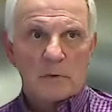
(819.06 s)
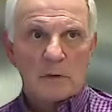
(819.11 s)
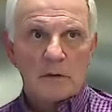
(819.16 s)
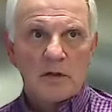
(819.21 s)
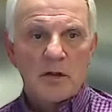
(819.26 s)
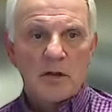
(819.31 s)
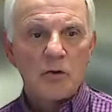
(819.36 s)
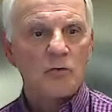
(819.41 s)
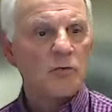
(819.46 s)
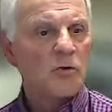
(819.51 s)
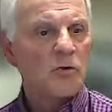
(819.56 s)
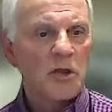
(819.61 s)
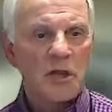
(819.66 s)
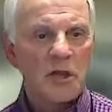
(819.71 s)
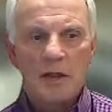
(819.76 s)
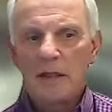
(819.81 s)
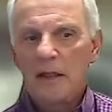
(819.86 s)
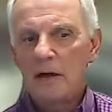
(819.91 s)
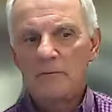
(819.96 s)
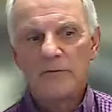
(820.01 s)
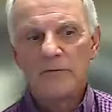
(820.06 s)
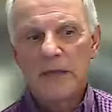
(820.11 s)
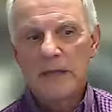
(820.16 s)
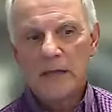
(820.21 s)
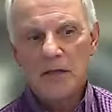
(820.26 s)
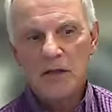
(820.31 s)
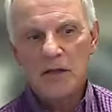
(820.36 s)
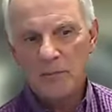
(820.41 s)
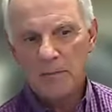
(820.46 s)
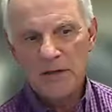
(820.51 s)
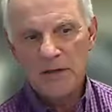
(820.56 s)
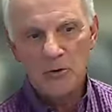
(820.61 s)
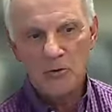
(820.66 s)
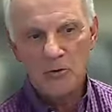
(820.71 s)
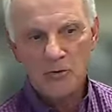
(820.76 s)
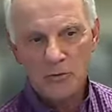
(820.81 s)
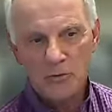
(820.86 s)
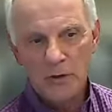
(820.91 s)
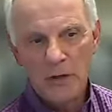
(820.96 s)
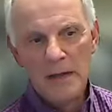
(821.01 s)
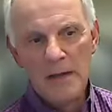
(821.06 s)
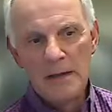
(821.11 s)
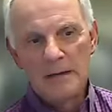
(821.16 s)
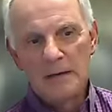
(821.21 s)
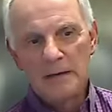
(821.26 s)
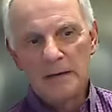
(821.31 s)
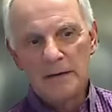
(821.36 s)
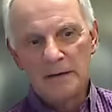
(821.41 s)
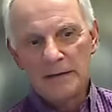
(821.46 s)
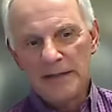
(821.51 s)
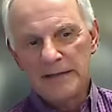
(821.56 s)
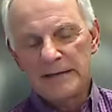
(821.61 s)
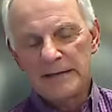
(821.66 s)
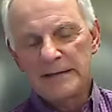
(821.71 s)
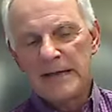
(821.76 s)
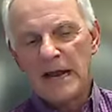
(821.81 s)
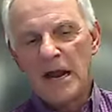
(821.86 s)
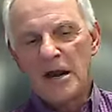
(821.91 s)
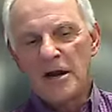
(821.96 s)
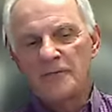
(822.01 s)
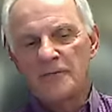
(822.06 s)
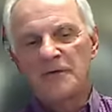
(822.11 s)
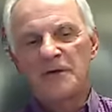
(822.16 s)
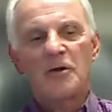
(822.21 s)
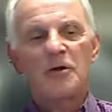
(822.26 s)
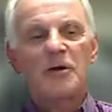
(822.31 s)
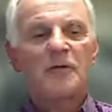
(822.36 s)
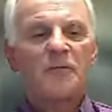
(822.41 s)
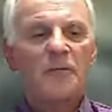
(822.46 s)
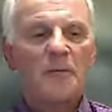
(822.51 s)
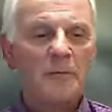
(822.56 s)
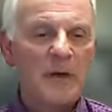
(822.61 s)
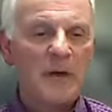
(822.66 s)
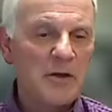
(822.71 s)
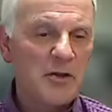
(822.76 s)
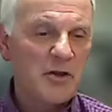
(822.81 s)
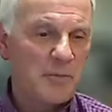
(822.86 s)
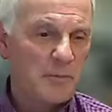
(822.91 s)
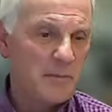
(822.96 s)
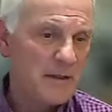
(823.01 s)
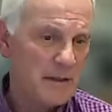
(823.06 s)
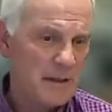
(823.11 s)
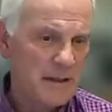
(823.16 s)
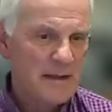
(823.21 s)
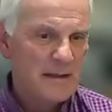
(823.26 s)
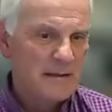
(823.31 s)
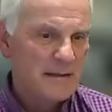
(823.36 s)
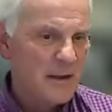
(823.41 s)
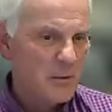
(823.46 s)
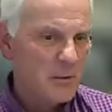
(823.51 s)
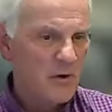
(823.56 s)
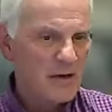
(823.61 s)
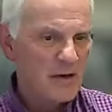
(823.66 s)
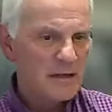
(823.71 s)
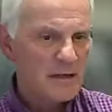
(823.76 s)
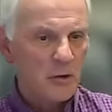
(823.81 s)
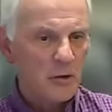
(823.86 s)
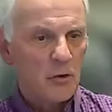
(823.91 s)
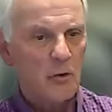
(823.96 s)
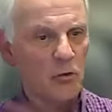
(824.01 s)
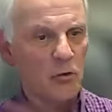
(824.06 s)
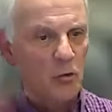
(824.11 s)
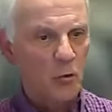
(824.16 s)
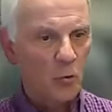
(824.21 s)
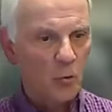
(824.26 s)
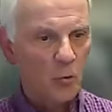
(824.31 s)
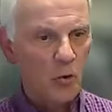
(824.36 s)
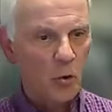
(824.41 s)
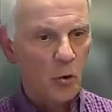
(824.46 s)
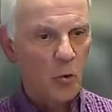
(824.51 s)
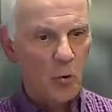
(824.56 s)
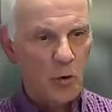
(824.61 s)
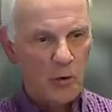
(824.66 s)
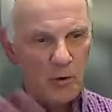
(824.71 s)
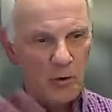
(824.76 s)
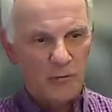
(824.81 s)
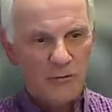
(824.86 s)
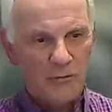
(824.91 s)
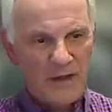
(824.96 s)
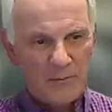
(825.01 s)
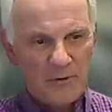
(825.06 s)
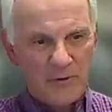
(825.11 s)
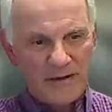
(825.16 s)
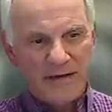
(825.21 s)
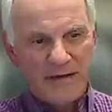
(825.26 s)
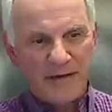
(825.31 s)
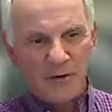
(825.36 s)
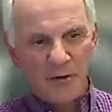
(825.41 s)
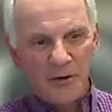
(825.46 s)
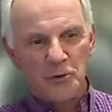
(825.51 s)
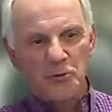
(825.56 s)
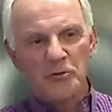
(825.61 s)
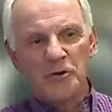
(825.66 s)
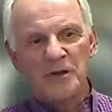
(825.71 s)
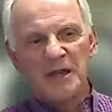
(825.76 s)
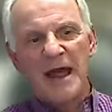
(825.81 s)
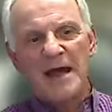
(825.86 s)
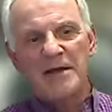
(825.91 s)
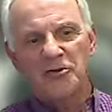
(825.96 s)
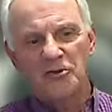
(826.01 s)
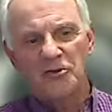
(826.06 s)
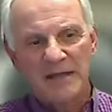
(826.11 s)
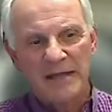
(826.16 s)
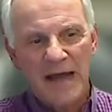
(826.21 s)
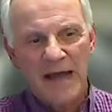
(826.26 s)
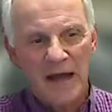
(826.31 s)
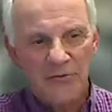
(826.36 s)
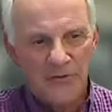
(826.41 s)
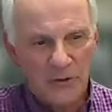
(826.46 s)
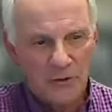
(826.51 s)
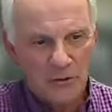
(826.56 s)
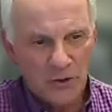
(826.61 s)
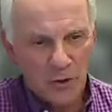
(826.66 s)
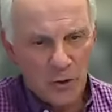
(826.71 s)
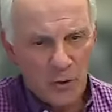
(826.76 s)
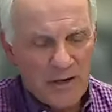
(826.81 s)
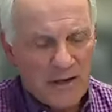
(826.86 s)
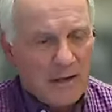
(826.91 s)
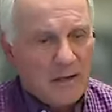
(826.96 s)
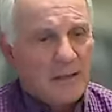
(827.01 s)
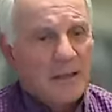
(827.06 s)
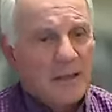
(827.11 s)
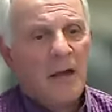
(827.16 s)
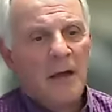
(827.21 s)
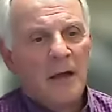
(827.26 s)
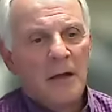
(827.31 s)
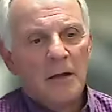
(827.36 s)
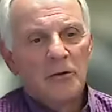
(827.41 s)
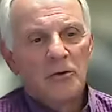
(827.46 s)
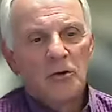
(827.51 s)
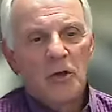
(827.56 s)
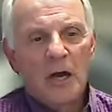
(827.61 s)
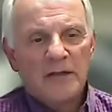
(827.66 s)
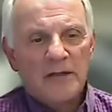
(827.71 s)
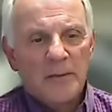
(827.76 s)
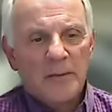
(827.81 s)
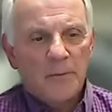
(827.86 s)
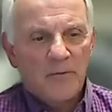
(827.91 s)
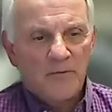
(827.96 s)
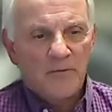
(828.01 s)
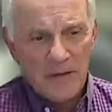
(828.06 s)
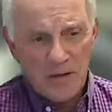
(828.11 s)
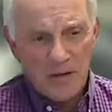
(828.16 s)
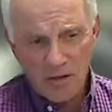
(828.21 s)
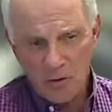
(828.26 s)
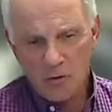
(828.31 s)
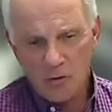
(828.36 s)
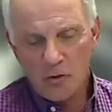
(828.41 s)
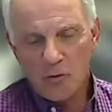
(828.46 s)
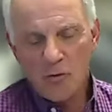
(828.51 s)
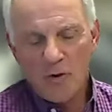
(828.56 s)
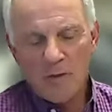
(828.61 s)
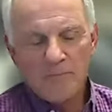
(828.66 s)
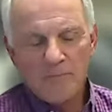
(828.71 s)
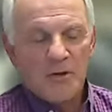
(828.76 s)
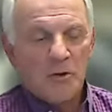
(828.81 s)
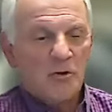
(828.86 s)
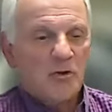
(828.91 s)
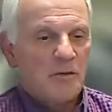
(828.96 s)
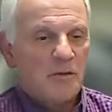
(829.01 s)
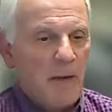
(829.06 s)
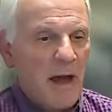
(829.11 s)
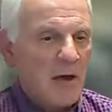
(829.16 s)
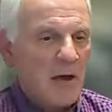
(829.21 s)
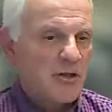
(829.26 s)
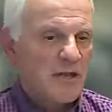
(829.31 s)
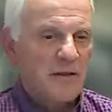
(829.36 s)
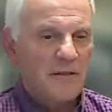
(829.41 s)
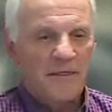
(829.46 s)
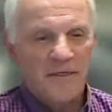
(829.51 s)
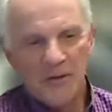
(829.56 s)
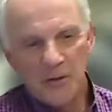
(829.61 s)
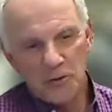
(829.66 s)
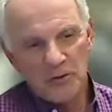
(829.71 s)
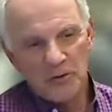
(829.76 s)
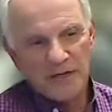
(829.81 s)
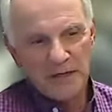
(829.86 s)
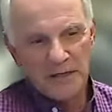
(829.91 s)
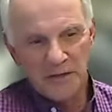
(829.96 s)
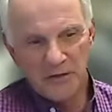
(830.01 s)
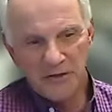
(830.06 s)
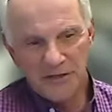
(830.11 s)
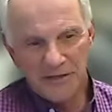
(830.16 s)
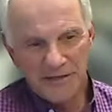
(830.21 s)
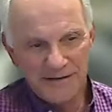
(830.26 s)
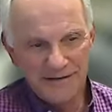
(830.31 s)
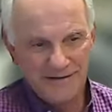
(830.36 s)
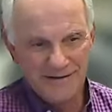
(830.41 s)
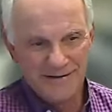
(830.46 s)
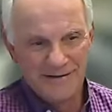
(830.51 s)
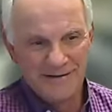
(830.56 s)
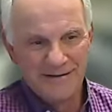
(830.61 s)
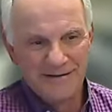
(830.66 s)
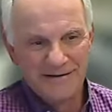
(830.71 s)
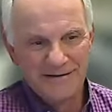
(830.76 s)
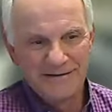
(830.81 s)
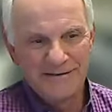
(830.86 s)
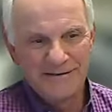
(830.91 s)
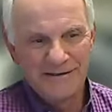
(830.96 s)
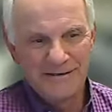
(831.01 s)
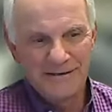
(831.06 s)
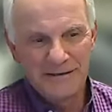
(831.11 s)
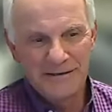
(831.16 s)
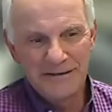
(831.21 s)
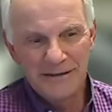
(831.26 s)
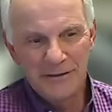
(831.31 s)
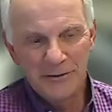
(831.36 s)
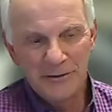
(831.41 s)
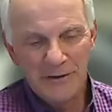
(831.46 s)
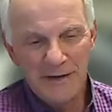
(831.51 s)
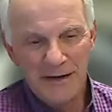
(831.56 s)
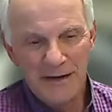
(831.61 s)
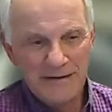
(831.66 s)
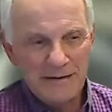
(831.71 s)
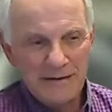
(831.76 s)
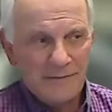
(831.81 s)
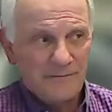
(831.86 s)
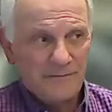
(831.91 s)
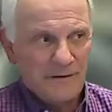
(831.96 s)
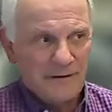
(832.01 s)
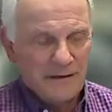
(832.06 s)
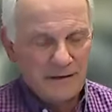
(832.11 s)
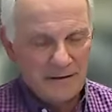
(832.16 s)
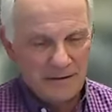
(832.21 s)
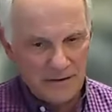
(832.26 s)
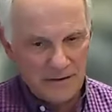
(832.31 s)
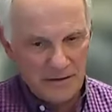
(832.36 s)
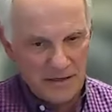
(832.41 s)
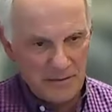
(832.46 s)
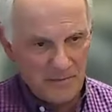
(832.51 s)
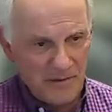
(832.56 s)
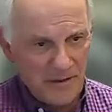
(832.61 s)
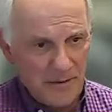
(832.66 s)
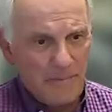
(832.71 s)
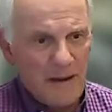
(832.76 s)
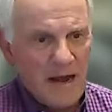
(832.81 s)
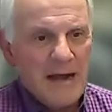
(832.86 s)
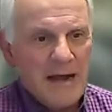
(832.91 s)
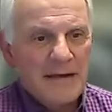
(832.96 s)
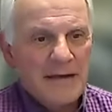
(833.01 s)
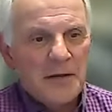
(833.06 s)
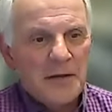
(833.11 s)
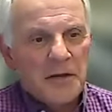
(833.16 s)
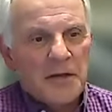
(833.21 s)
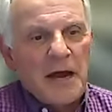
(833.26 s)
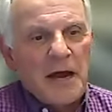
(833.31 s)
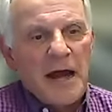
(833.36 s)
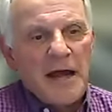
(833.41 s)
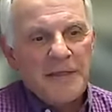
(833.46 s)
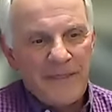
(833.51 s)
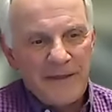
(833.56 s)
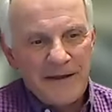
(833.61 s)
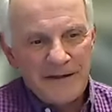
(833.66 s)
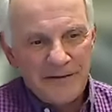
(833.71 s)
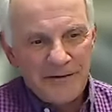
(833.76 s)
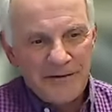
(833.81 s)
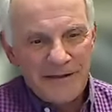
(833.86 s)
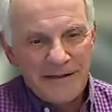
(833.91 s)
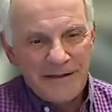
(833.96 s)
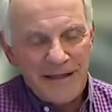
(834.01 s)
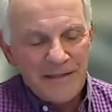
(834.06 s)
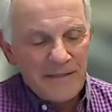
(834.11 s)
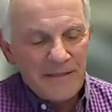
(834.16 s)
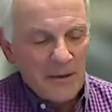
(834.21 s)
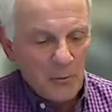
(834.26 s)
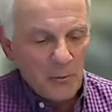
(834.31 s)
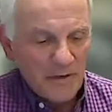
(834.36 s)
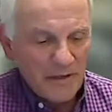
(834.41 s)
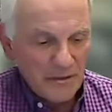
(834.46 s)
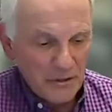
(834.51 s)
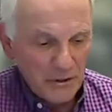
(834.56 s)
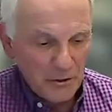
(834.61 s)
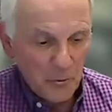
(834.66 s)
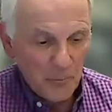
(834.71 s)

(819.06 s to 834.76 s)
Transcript: students love to get speakers. Uh, they get tired of hearing from us, but they want to hear the real world. They want to hear who's actually out there doing it, not the professors who are up there spousing theories and uh, you know, kind of uh, some of the pie in the sky things that they think we do.